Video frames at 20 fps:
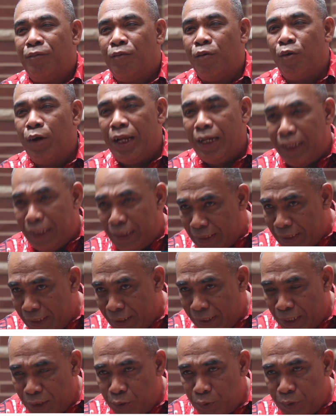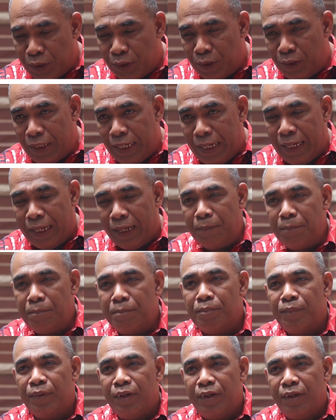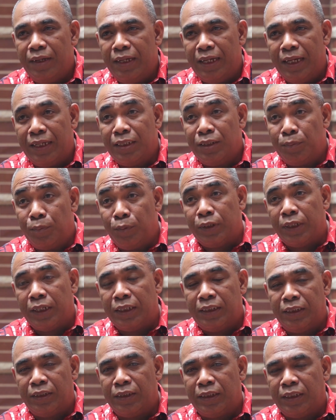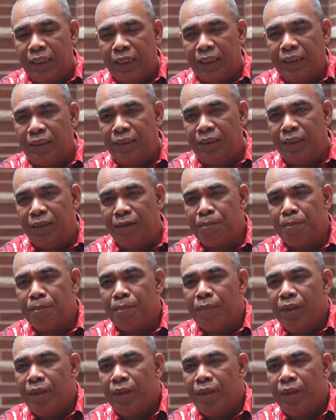for LDC graduation there. Yeah, smooth transition strategy.